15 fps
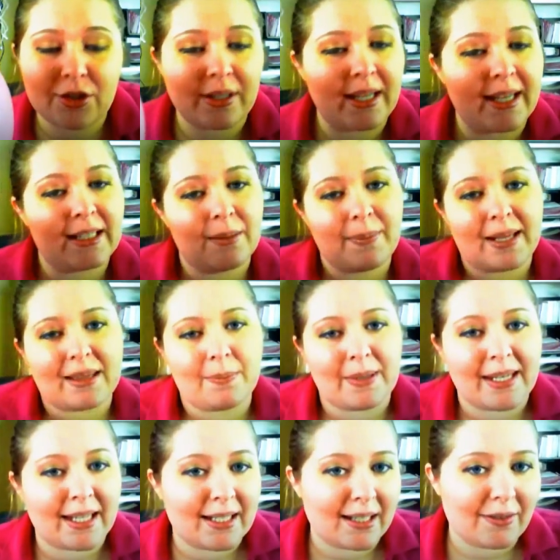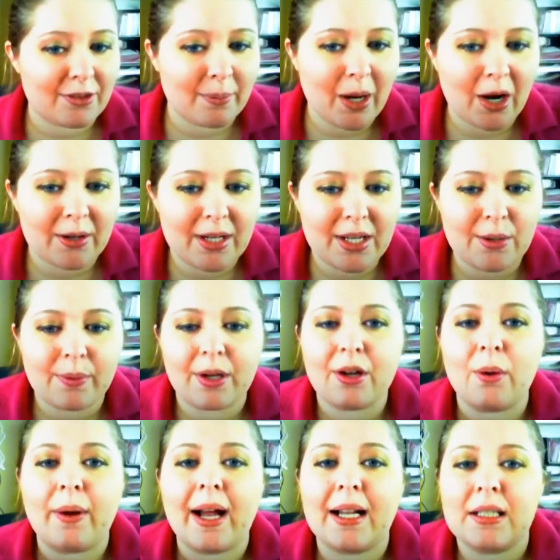You can get them at the beginning of the party. You can
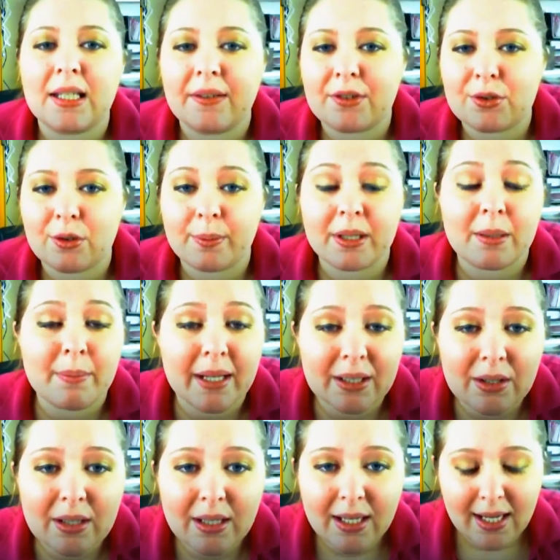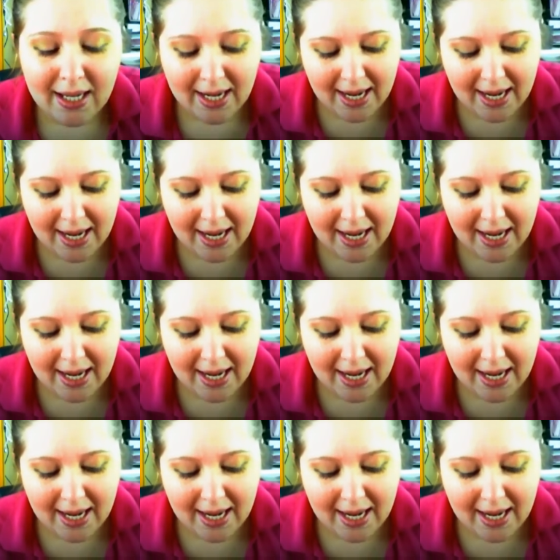go ahead and give it to them in the middle.